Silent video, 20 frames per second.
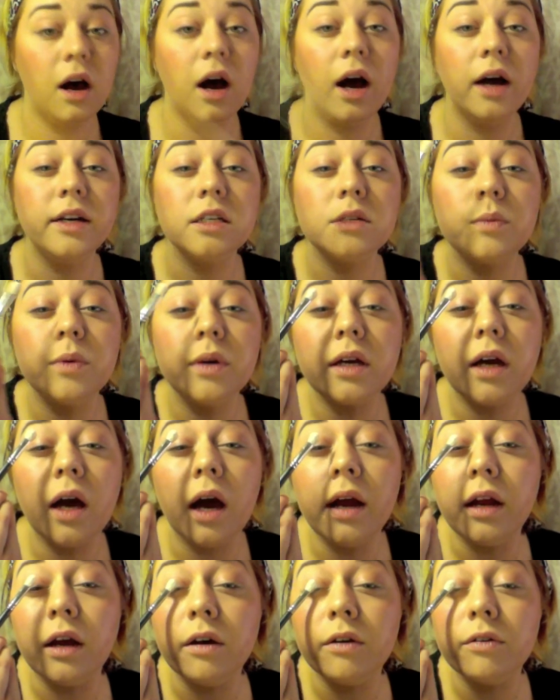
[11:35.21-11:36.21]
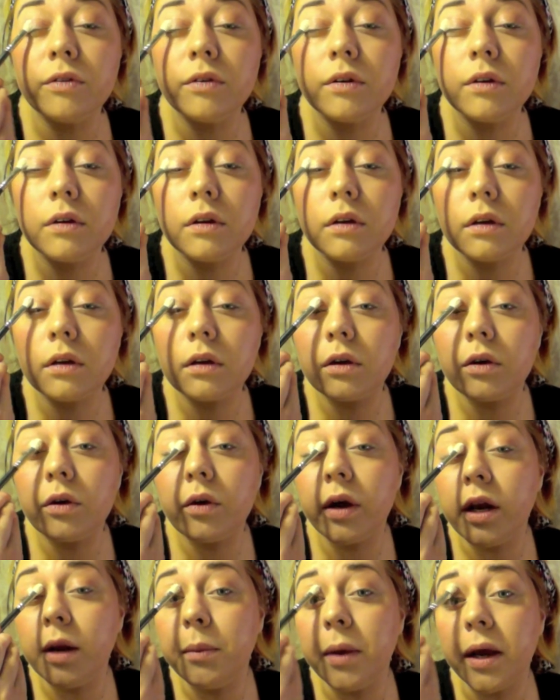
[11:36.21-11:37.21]
I just want to kind of
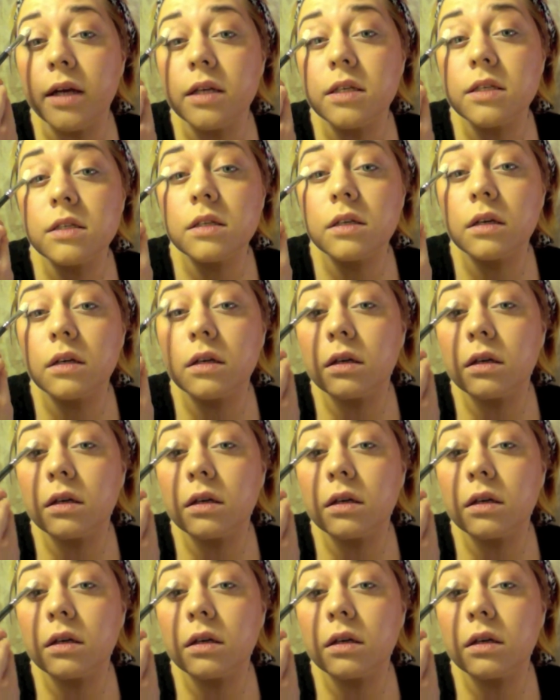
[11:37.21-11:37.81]
create a base.